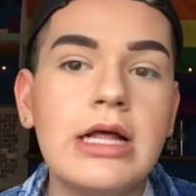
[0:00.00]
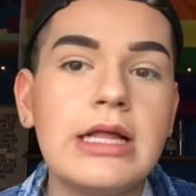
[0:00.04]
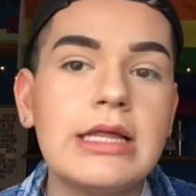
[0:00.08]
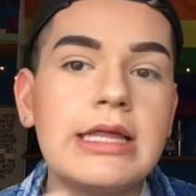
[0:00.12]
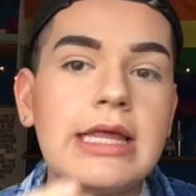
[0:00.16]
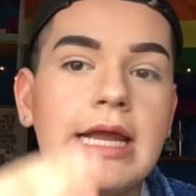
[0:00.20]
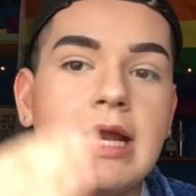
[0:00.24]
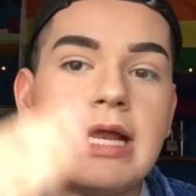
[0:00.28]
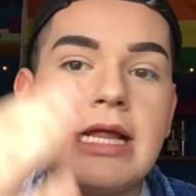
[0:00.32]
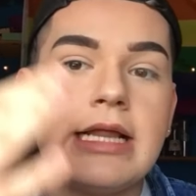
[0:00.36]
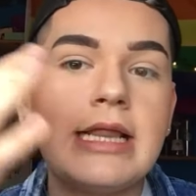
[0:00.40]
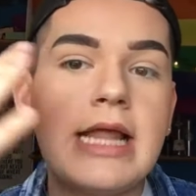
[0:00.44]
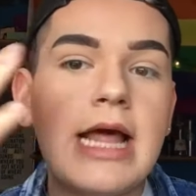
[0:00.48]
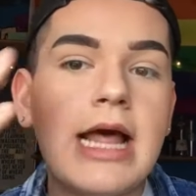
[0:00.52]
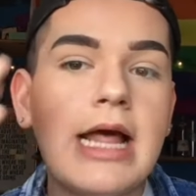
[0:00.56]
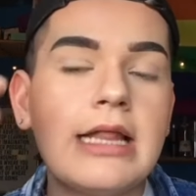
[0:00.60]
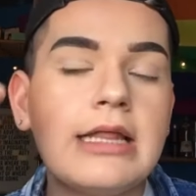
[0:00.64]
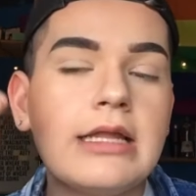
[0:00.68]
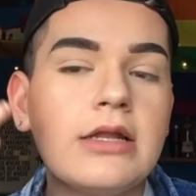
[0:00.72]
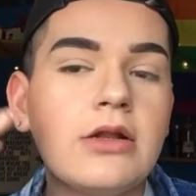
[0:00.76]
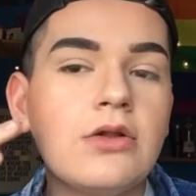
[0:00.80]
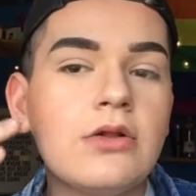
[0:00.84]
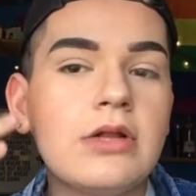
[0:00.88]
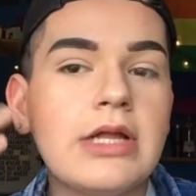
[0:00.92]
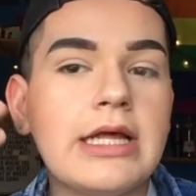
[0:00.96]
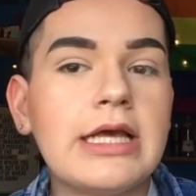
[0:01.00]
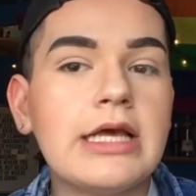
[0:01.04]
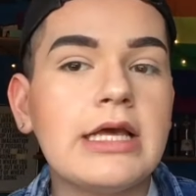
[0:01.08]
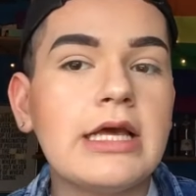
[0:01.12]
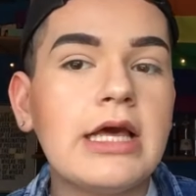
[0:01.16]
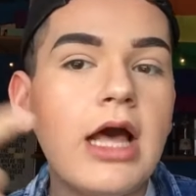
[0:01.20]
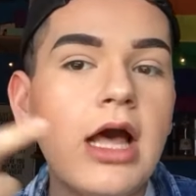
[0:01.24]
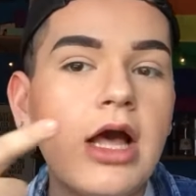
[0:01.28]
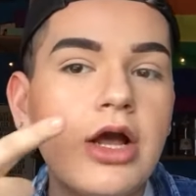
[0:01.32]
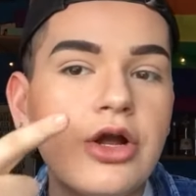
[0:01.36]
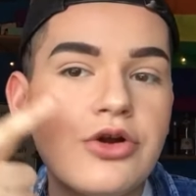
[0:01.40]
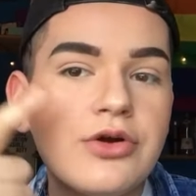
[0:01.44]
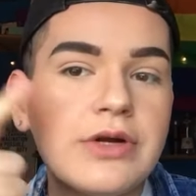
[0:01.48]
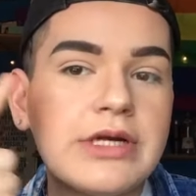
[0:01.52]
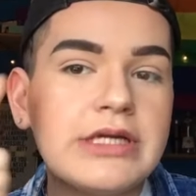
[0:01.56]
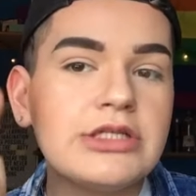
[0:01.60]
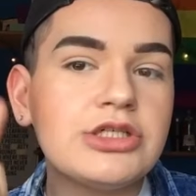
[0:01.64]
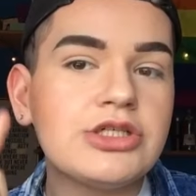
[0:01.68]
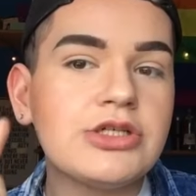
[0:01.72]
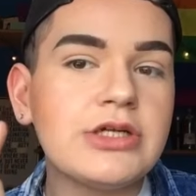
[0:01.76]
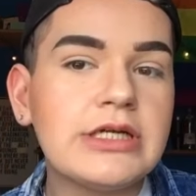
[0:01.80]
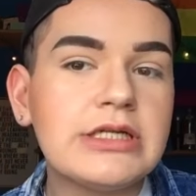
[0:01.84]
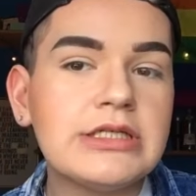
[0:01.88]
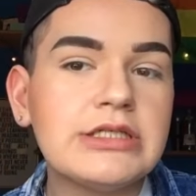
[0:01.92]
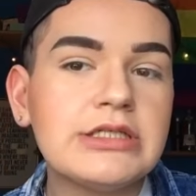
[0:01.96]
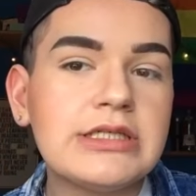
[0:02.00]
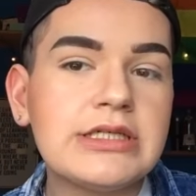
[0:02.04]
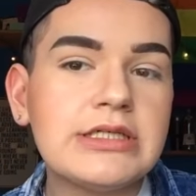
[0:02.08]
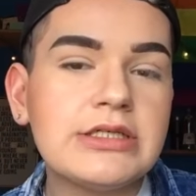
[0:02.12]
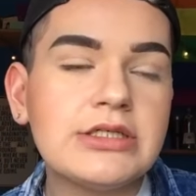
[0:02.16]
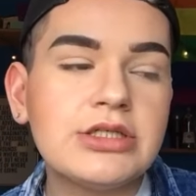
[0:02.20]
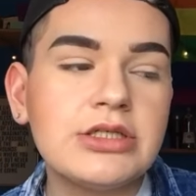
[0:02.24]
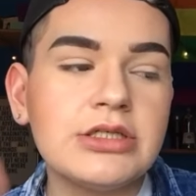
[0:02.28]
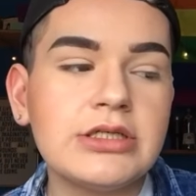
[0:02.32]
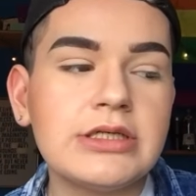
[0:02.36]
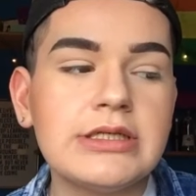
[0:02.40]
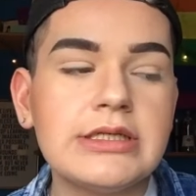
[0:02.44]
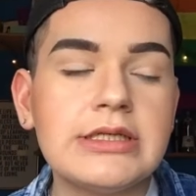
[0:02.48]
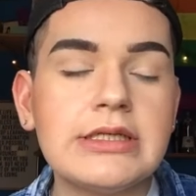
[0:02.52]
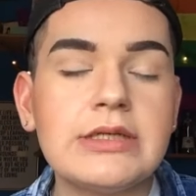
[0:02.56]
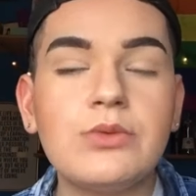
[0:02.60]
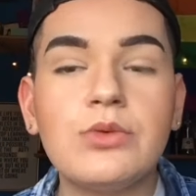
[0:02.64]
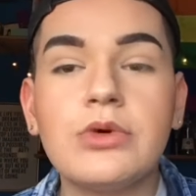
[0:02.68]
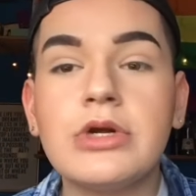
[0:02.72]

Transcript: getting that little like cut crease transition.